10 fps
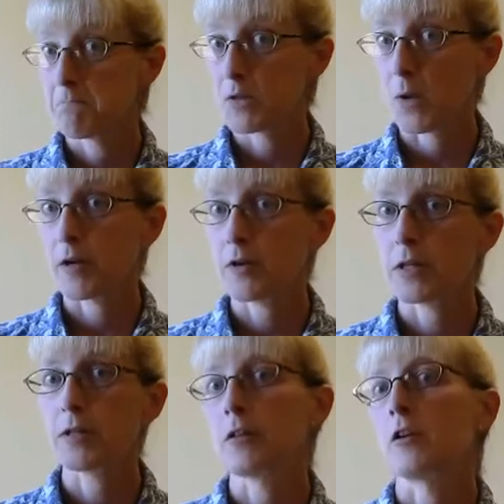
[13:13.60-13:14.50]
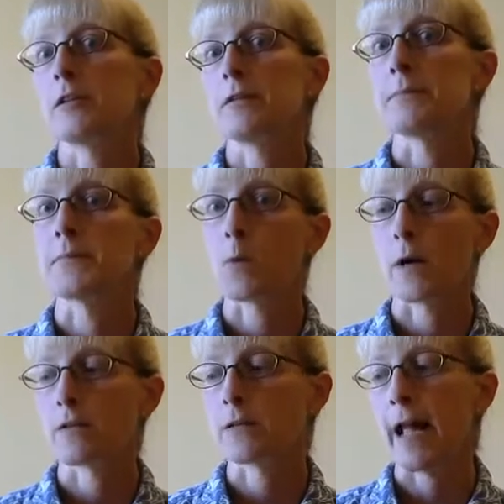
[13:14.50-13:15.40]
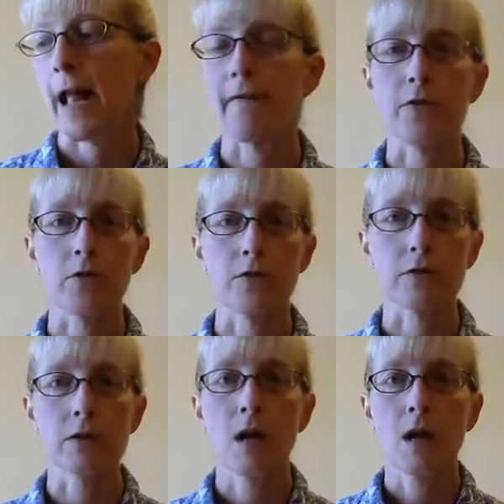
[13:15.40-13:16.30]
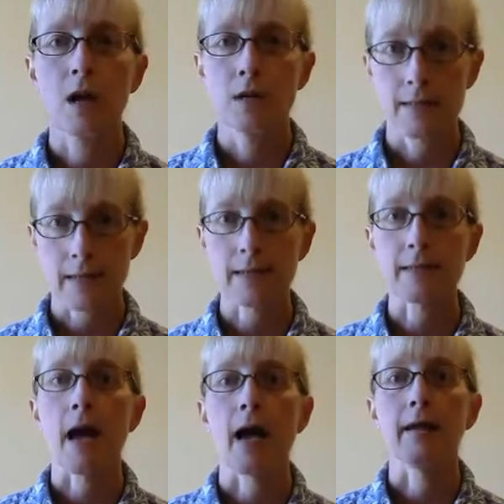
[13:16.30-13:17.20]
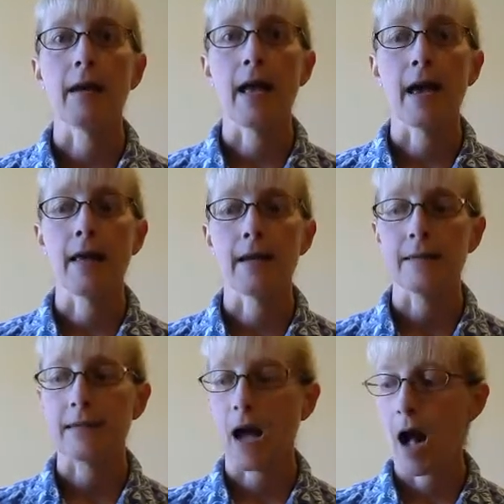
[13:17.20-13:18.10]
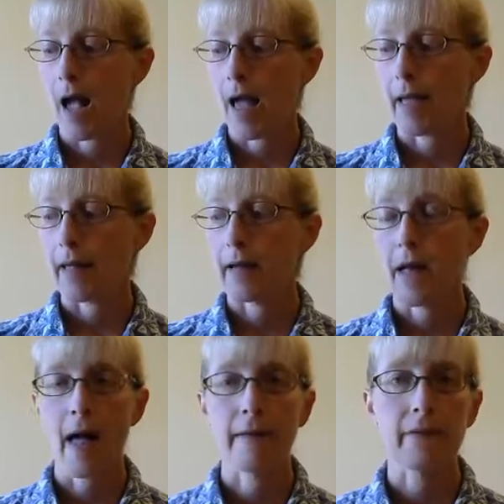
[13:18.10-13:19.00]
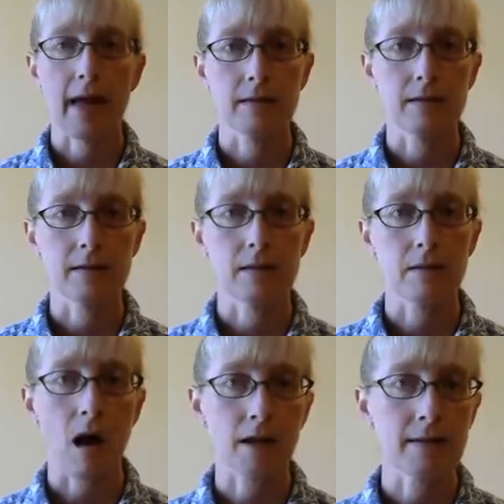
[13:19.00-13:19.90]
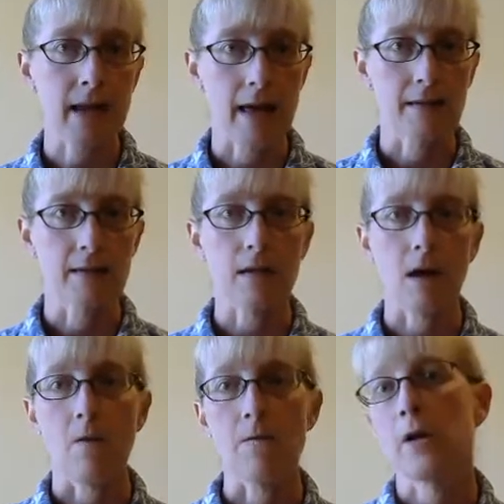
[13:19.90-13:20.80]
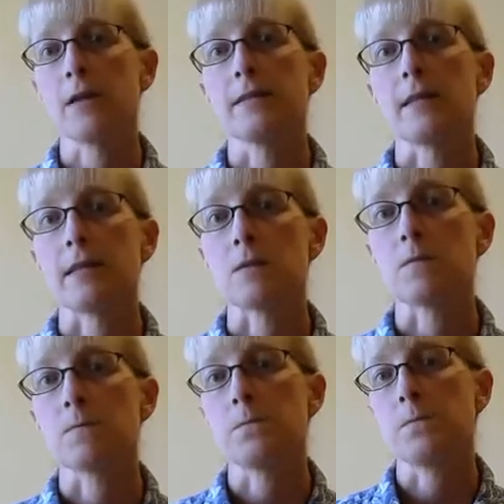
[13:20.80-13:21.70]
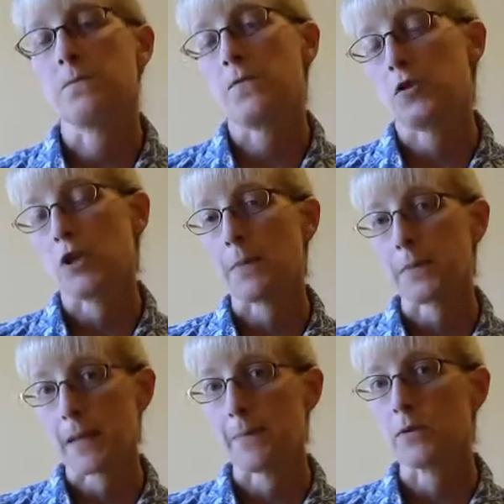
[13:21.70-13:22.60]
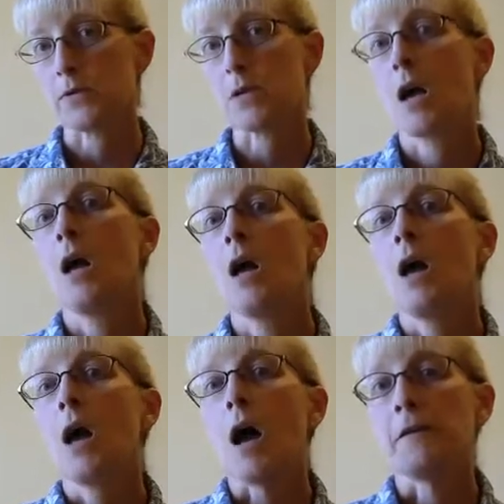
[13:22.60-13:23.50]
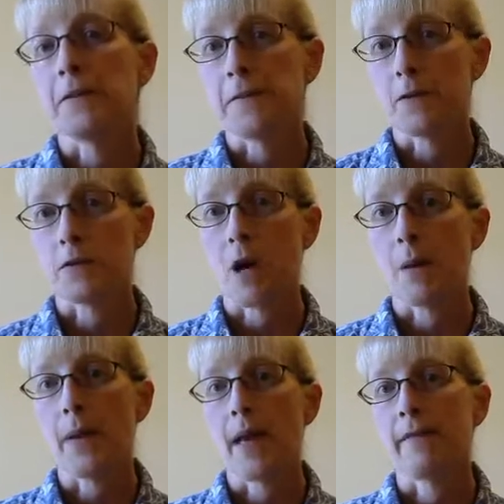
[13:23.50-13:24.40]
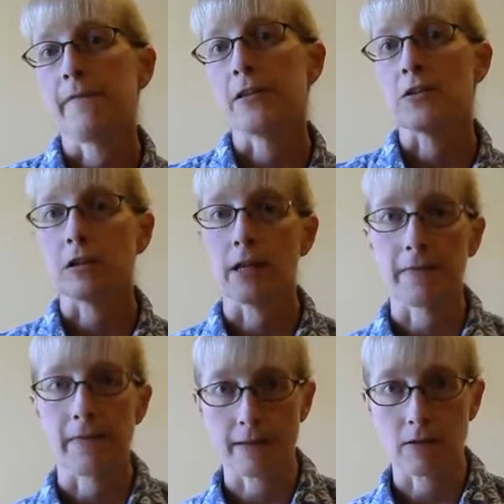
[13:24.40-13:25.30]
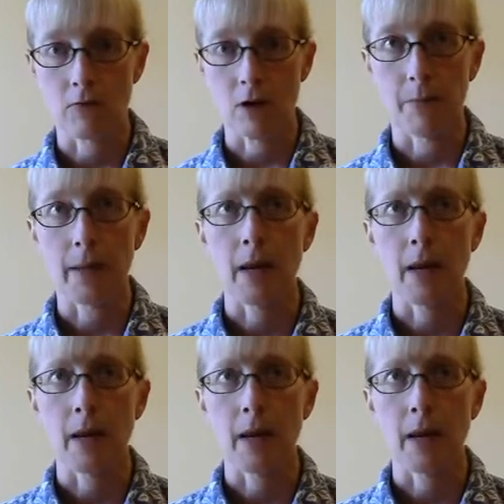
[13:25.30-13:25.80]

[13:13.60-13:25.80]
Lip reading: So I had already started some squares, and I have those set aside, and as I have odds and ends of various things for shop samples, I'll knit those up and eventually get that sewn up.